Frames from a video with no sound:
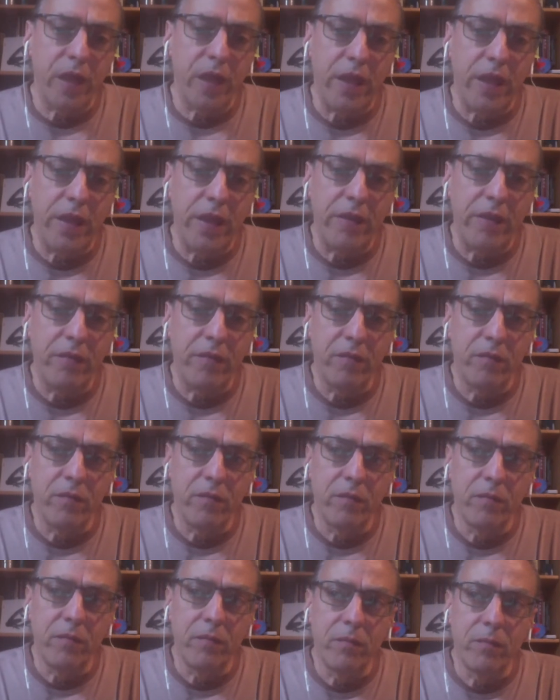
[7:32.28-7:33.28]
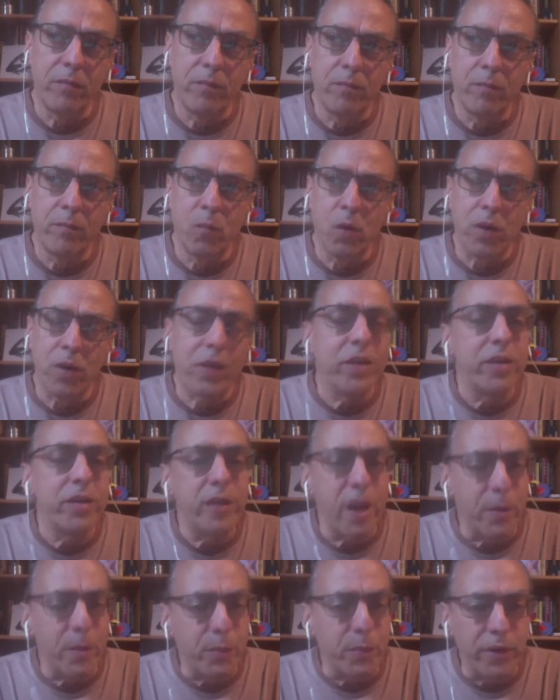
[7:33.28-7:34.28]
a more
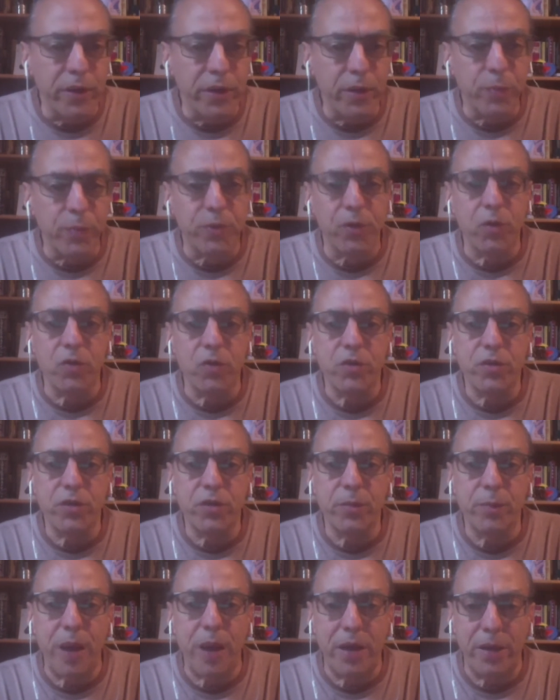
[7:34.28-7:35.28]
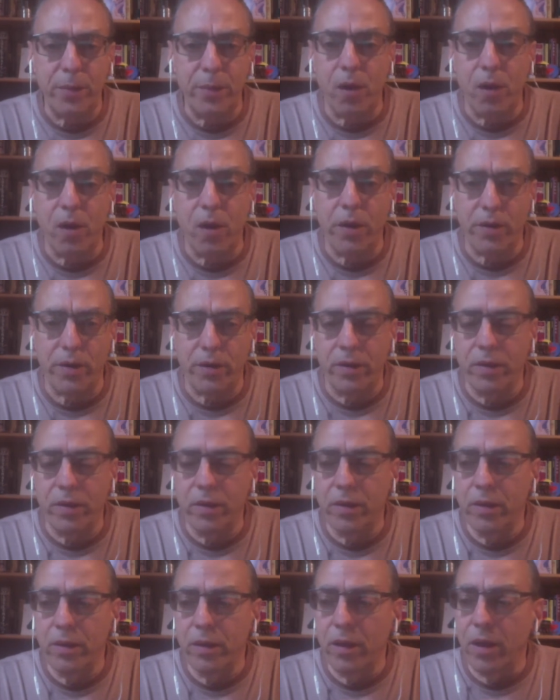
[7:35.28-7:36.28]
contemporary approach to body part
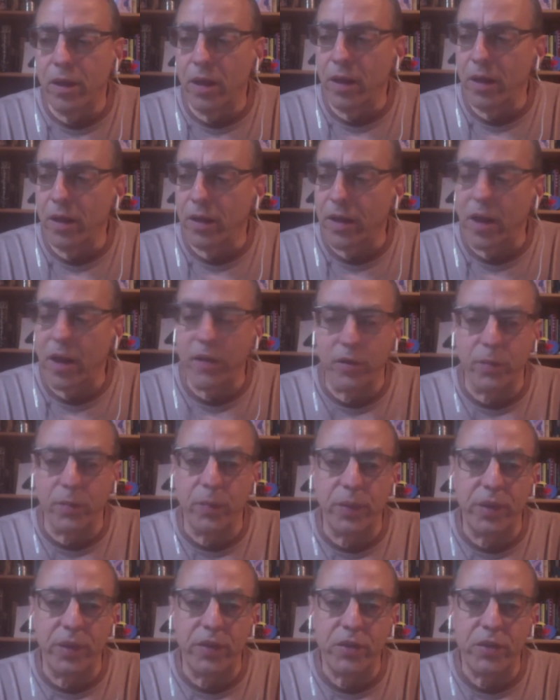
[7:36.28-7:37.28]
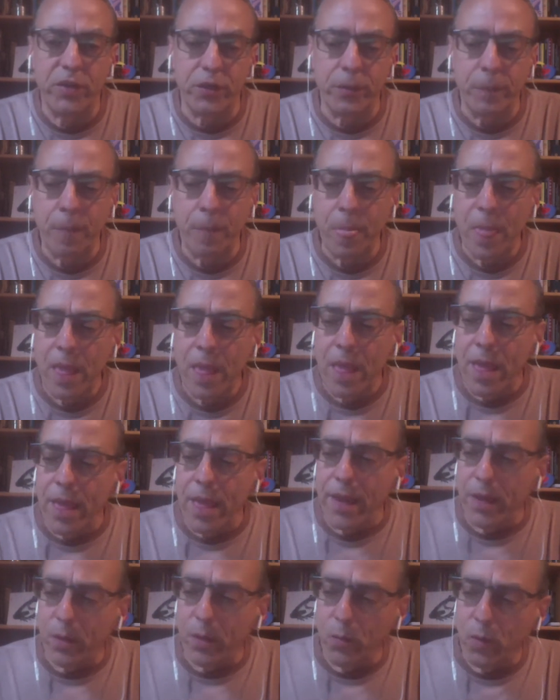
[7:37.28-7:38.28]
contemplation.
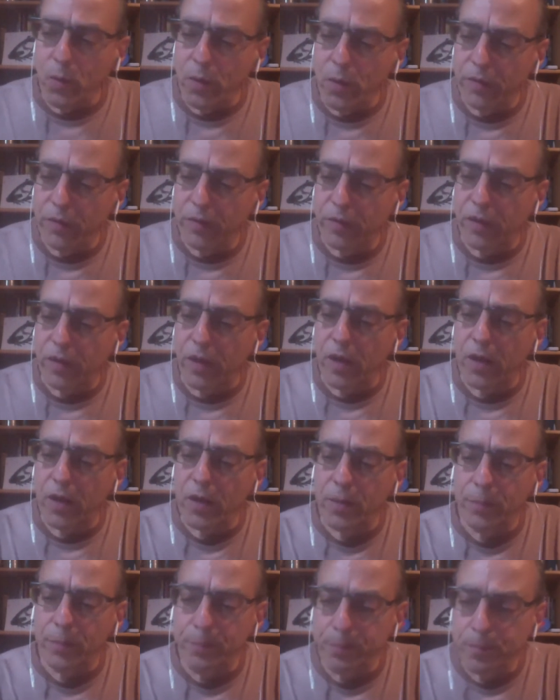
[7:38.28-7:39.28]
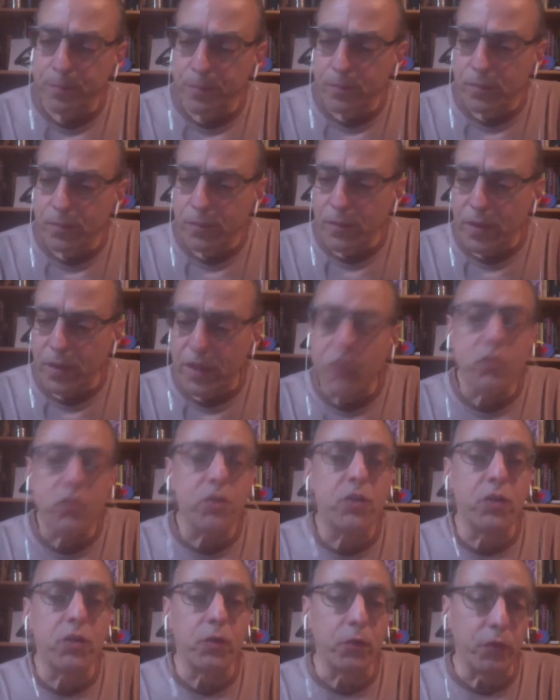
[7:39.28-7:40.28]
And it was
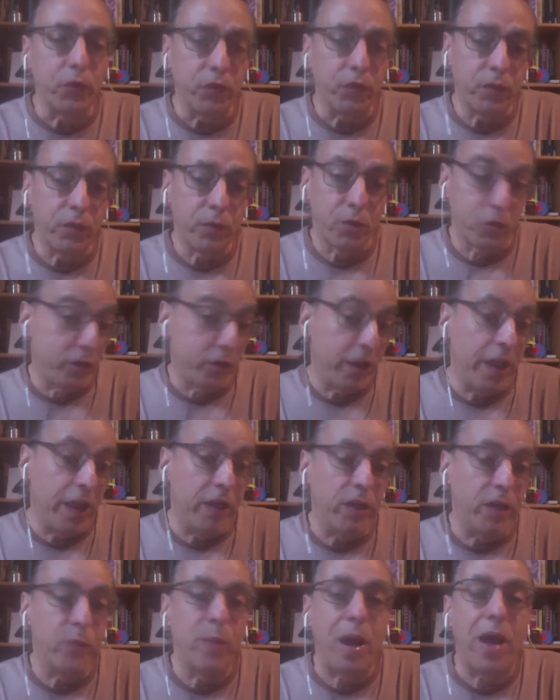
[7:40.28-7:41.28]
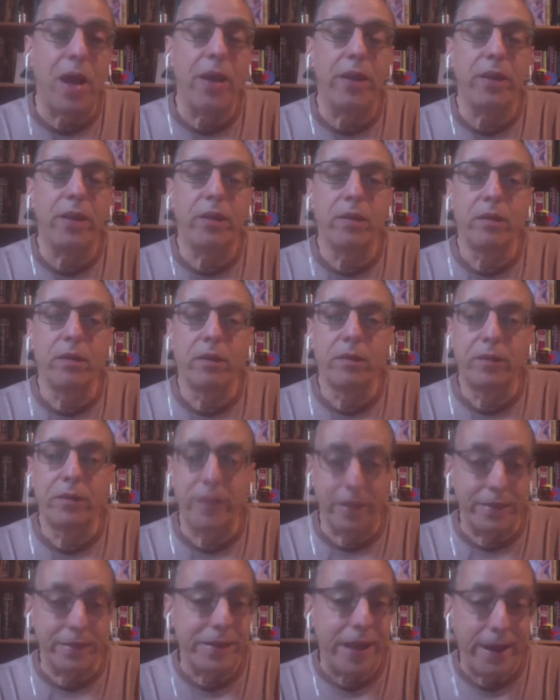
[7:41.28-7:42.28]
introduced, created by
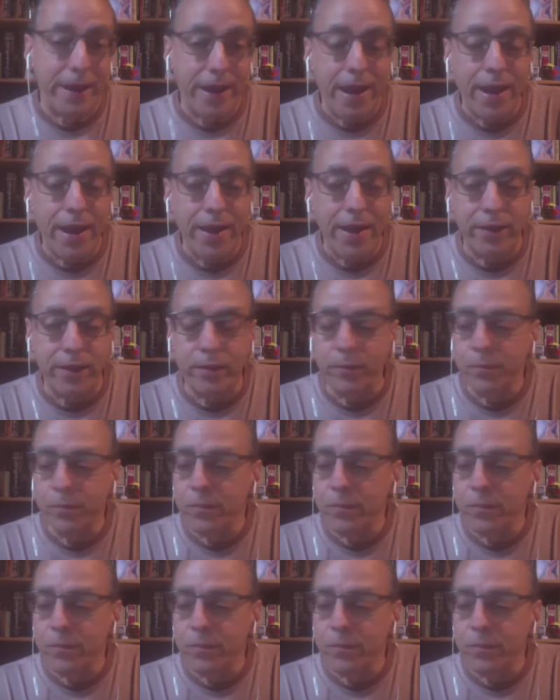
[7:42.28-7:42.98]
Thich Nhat Hanh,